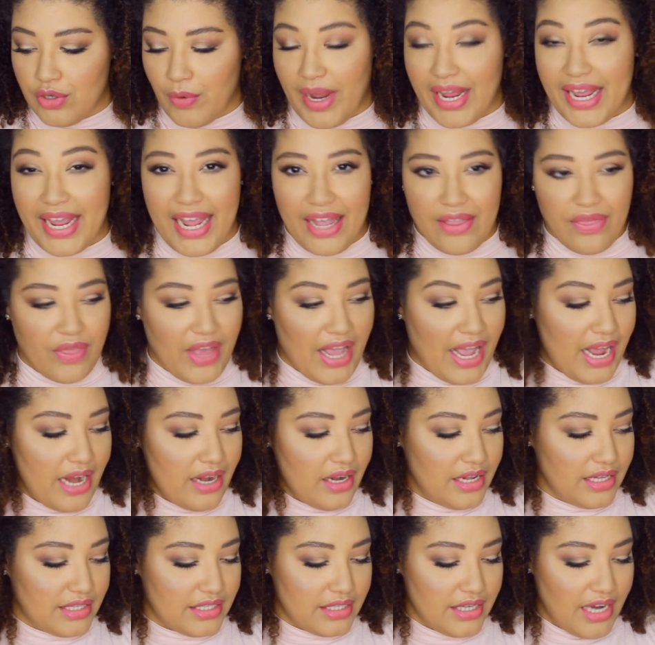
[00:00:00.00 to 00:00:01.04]
so I get
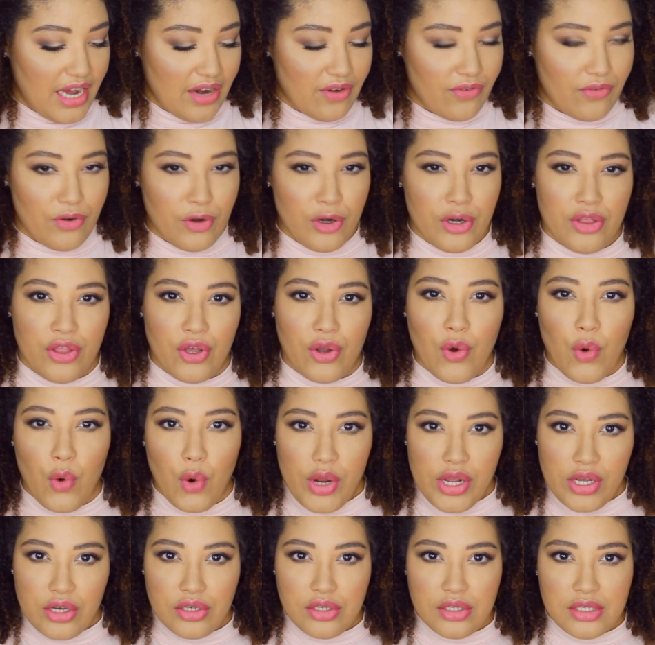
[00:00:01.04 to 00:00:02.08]
that. It's not for the
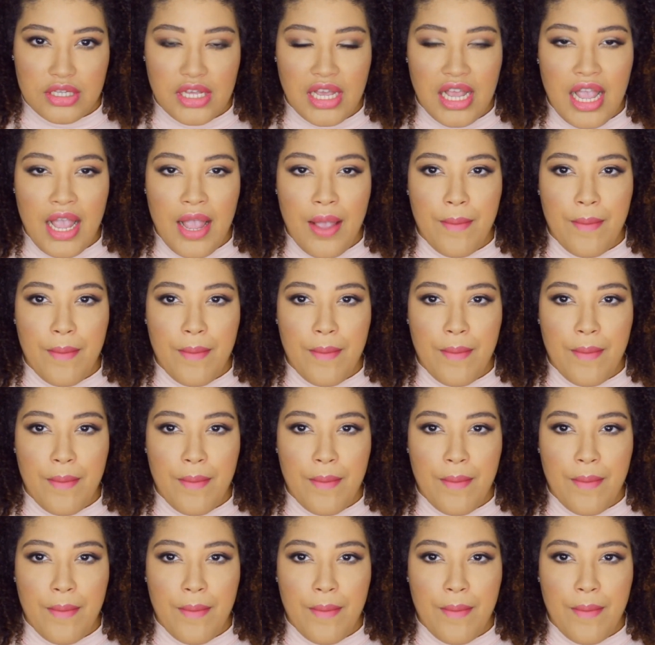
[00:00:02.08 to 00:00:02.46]
coils.